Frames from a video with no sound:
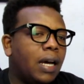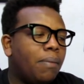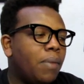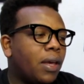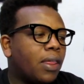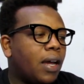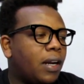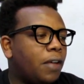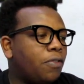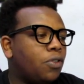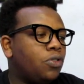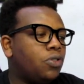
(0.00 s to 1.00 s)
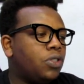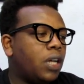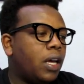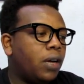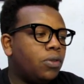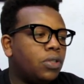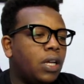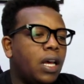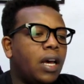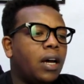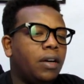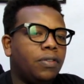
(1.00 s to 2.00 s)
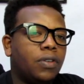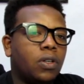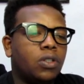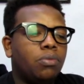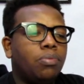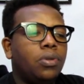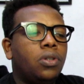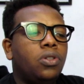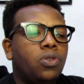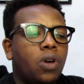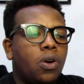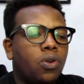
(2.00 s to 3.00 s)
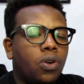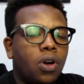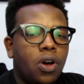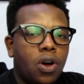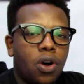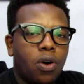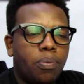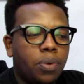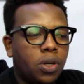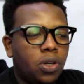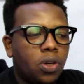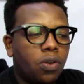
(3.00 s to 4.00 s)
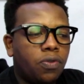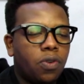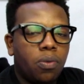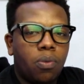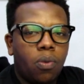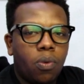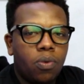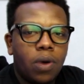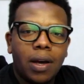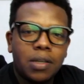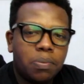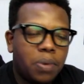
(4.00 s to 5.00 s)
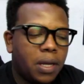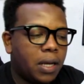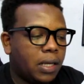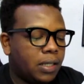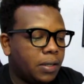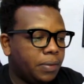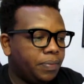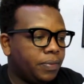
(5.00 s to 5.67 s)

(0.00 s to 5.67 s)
Make that effort to try out, and of course build your own opinion from your experience.